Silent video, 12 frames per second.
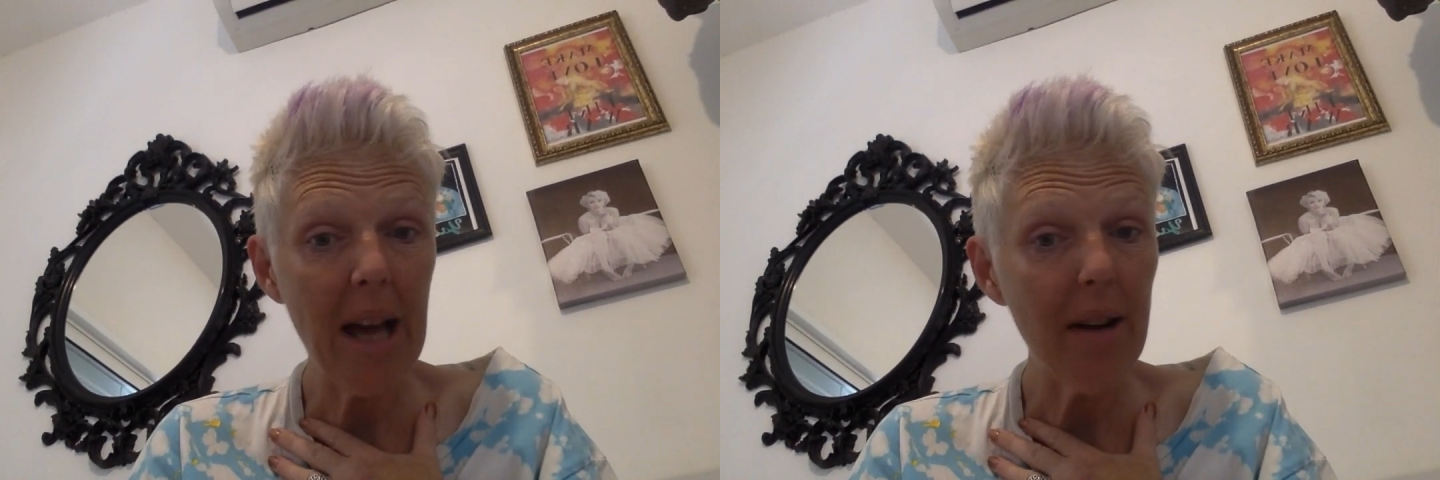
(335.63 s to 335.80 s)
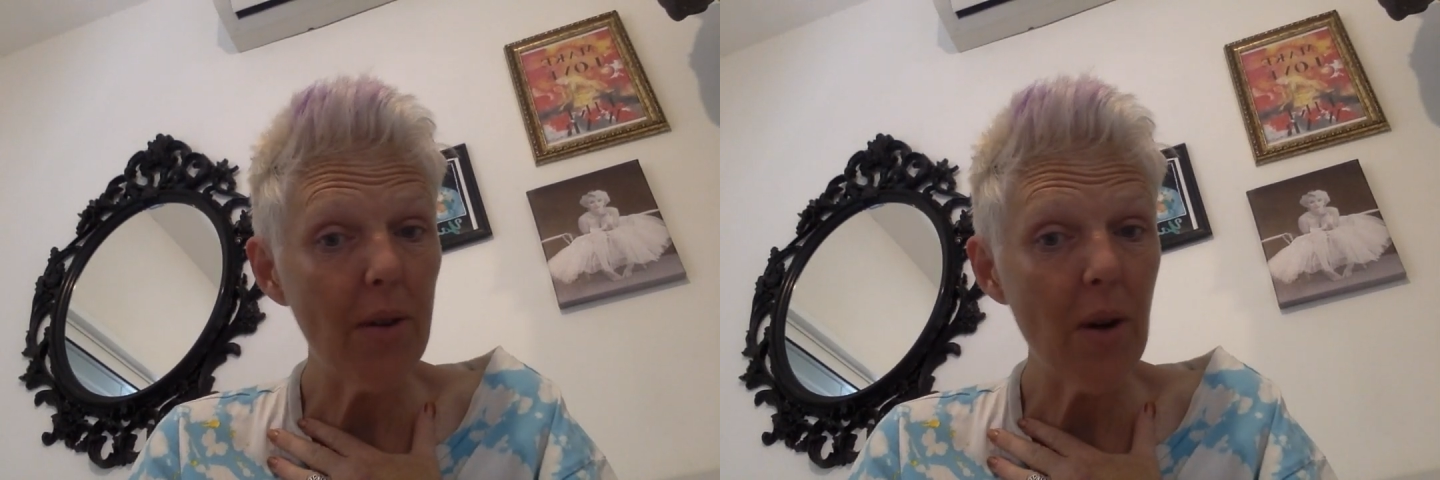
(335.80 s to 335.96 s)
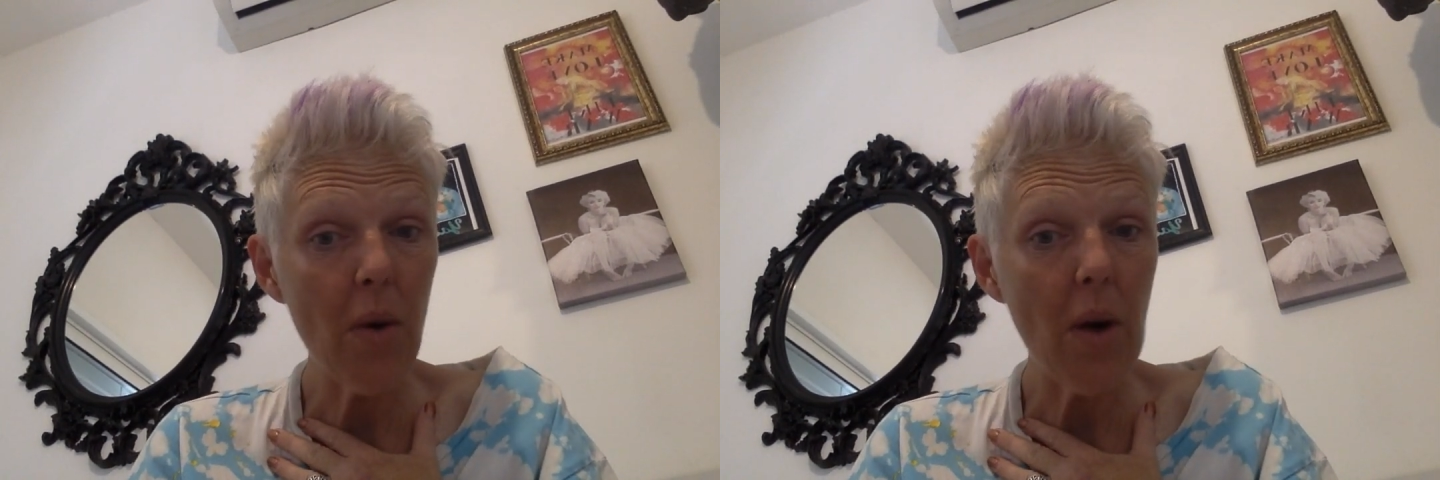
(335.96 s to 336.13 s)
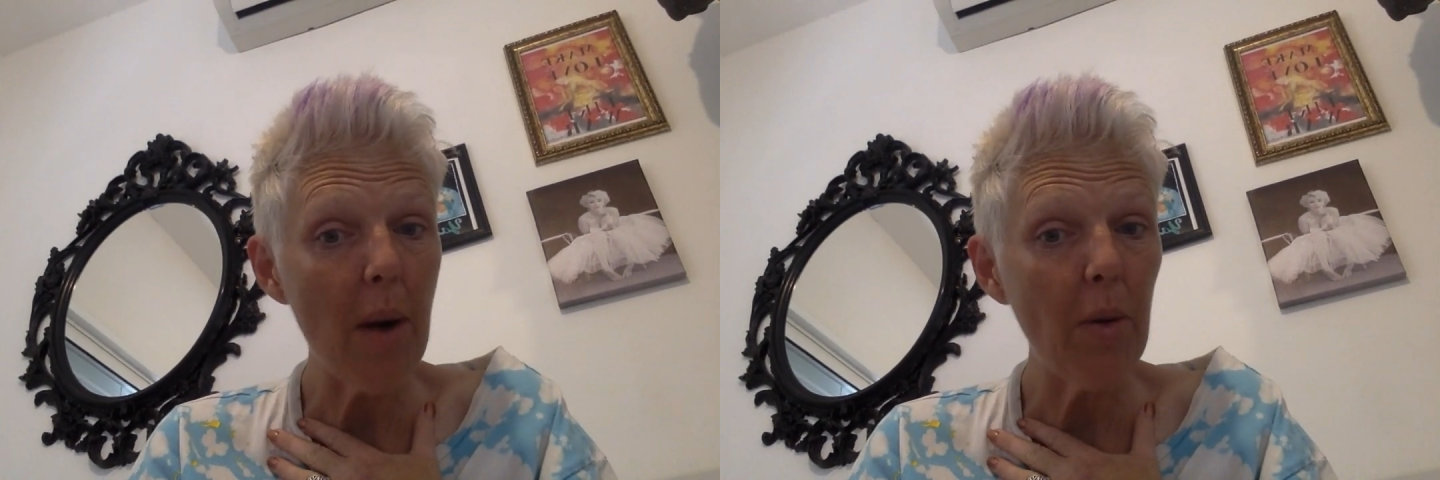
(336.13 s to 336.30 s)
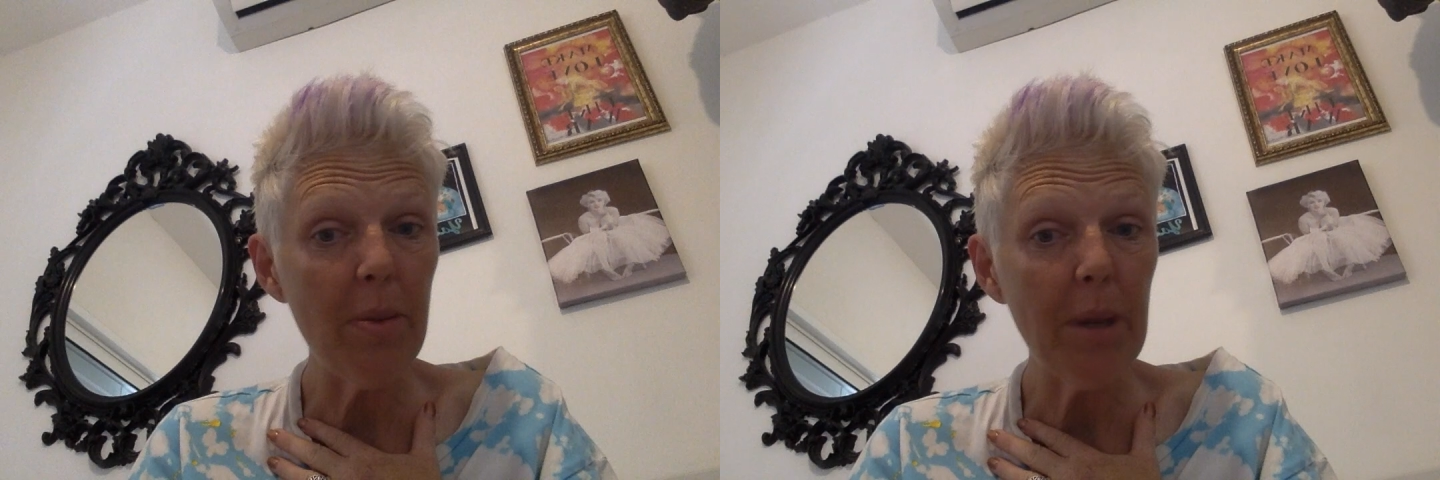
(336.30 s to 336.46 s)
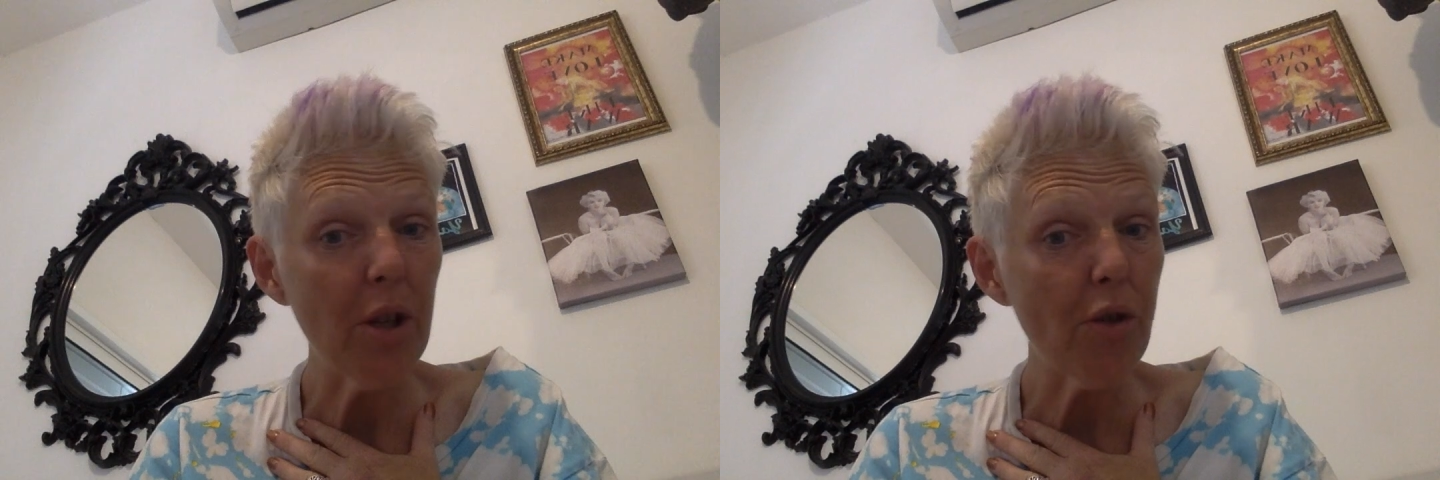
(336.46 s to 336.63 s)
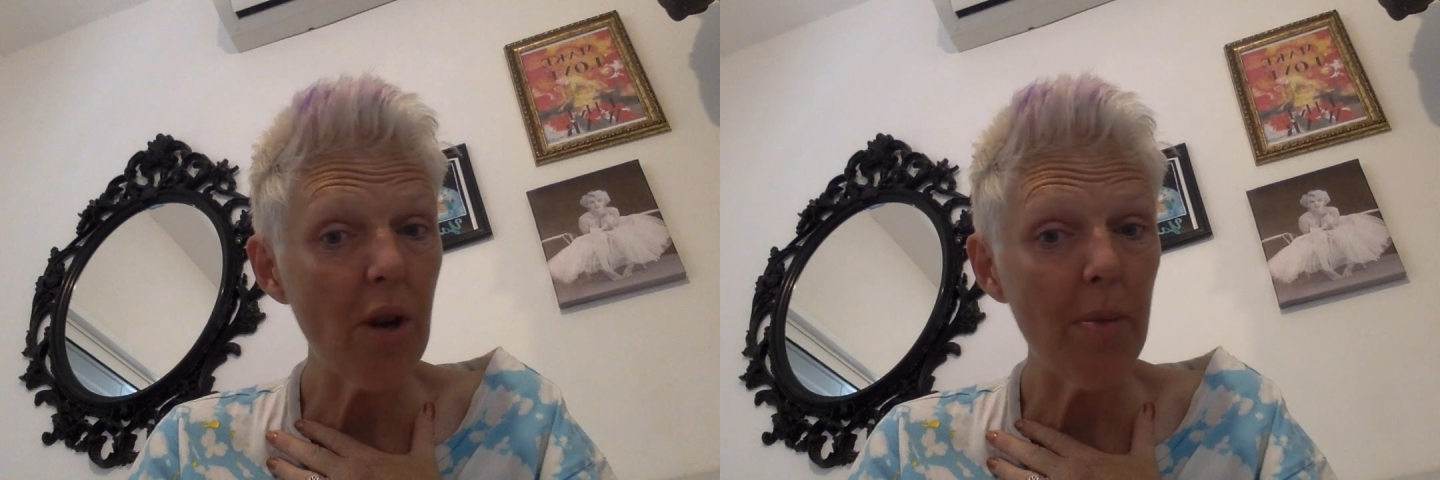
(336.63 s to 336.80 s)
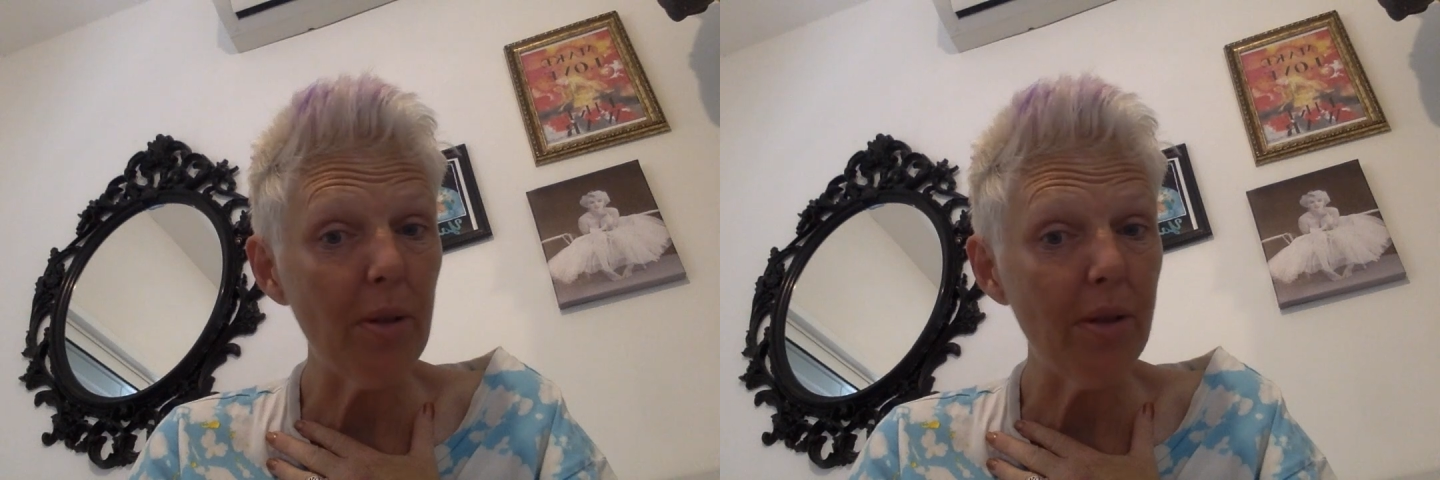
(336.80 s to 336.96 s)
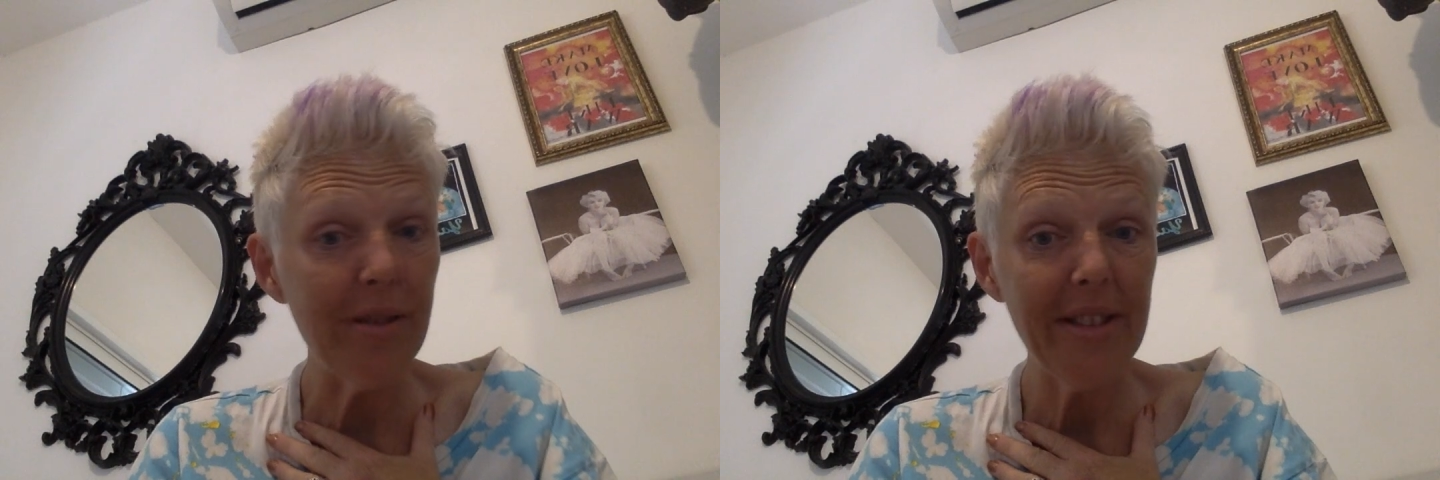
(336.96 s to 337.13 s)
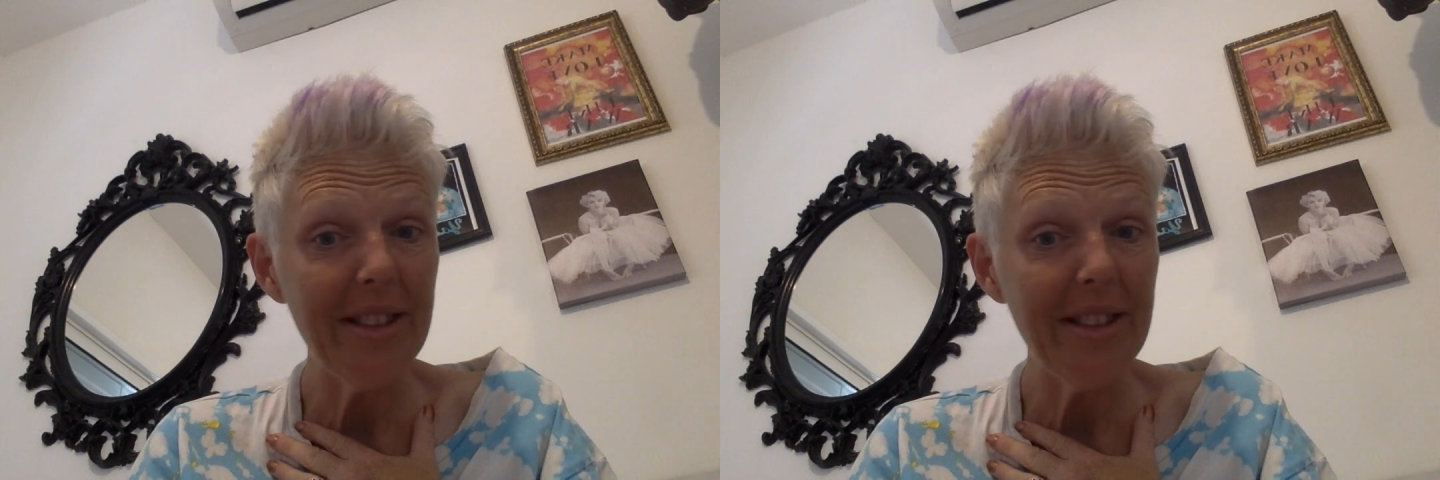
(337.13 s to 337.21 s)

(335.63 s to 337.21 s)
I don't know, I would have been in trouble.